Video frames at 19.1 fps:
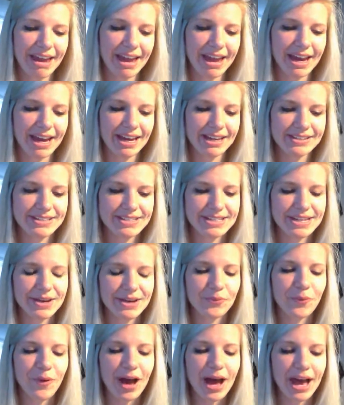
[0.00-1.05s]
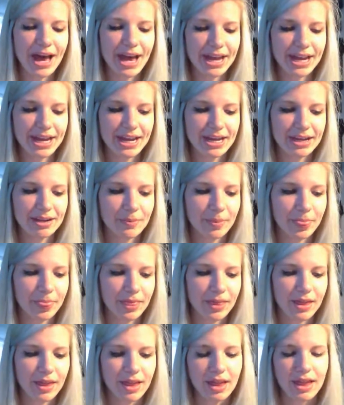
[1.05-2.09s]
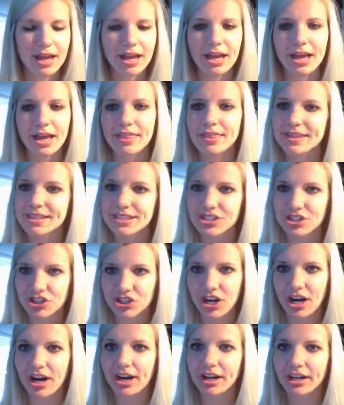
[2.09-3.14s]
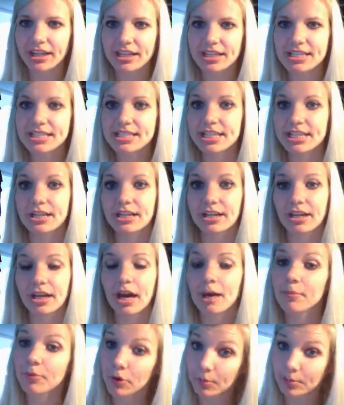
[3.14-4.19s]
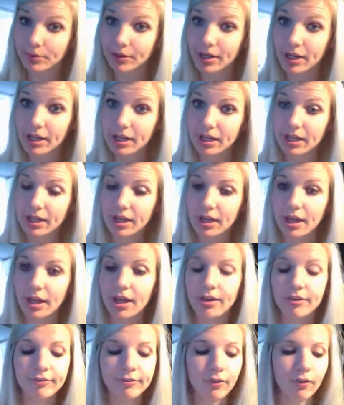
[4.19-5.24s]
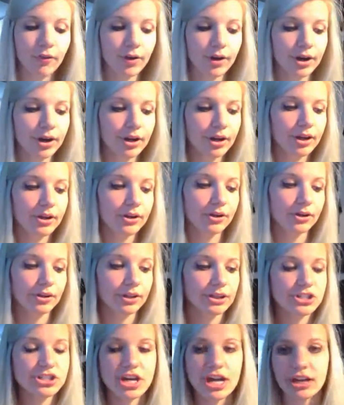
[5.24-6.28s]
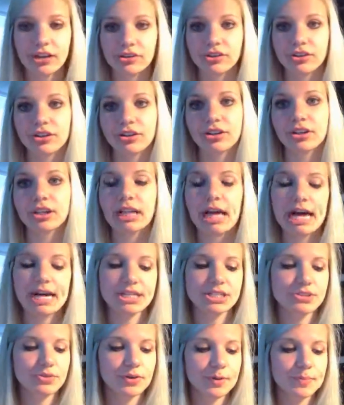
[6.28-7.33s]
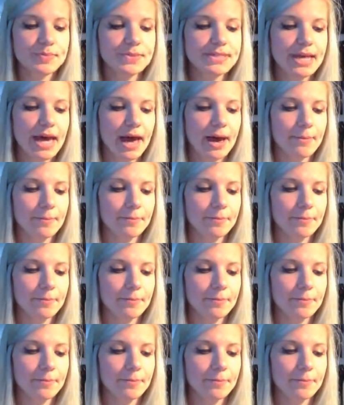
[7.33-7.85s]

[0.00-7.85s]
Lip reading: And why this chart is appropriate for early childhood classrooms.